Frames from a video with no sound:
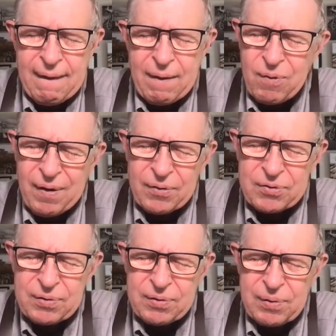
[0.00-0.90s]
And what else
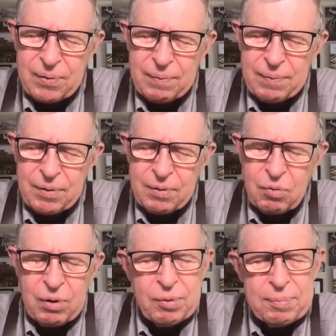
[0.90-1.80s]
could you do?
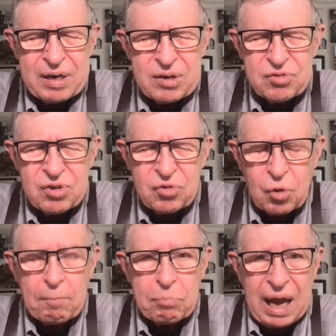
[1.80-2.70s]
What would make it
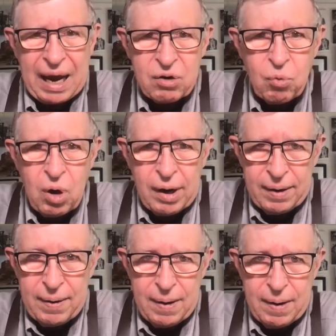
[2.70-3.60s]
sizzle? Black and
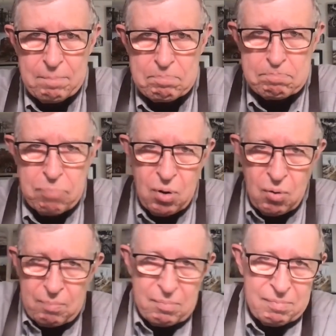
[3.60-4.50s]
white.
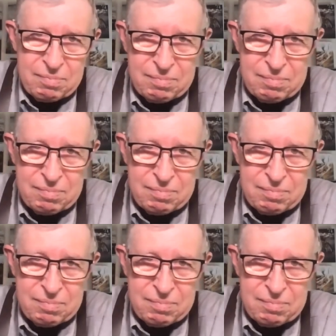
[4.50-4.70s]
Boom.